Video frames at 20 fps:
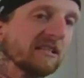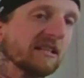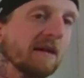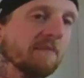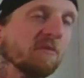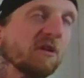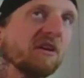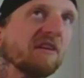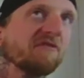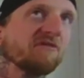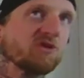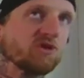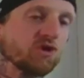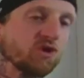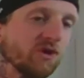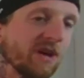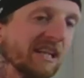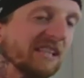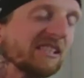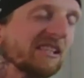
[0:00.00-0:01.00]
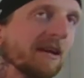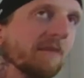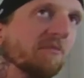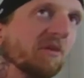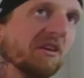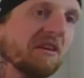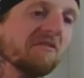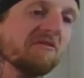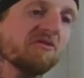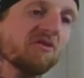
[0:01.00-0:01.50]
I'm looking for traits, and I'm
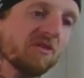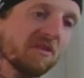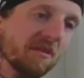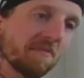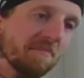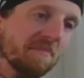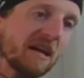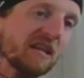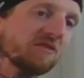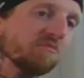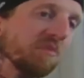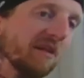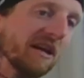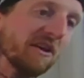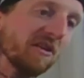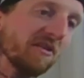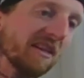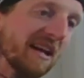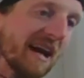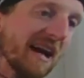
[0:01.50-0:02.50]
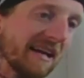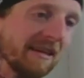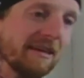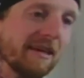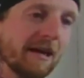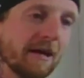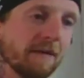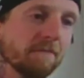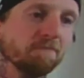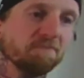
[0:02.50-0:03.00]
looking for the best player that I can
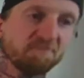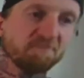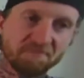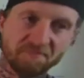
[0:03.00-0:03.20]
get.